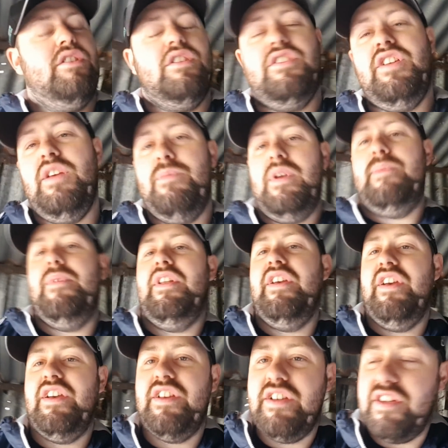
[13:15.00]
DB
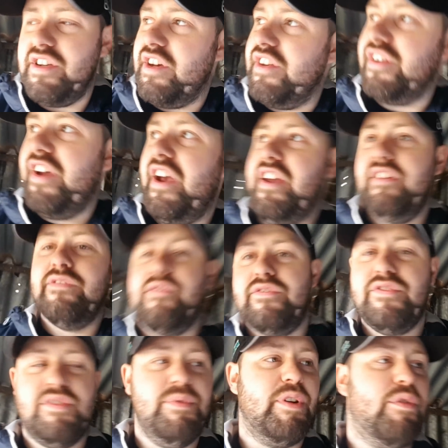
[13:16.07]
Mini and Dave,
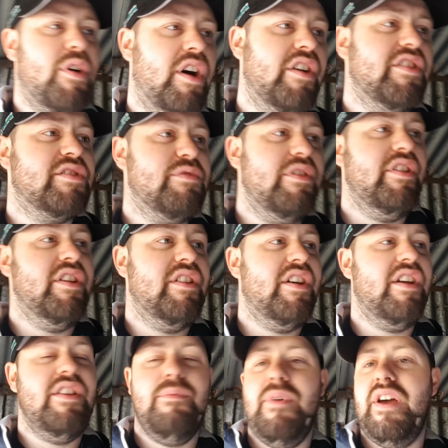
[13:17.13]
to be quite honest with you.
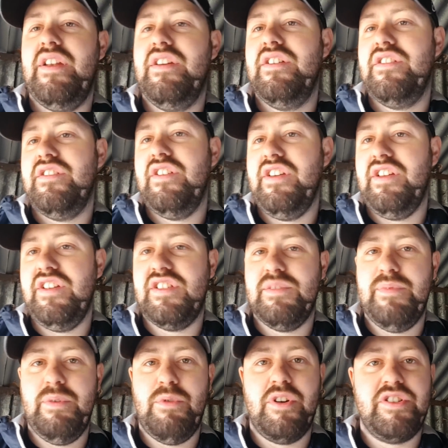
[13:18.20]
They're the men that you need to
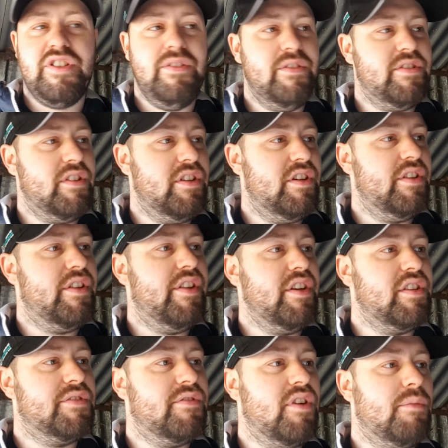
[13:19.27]
be watching to learn
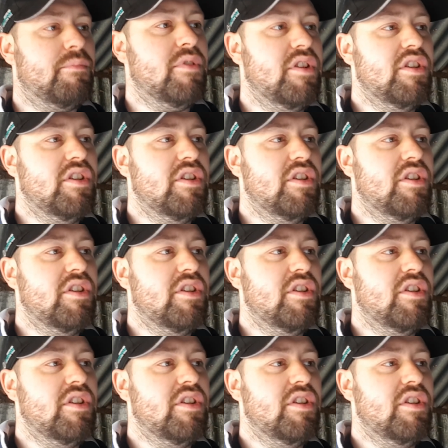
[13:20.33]
things from.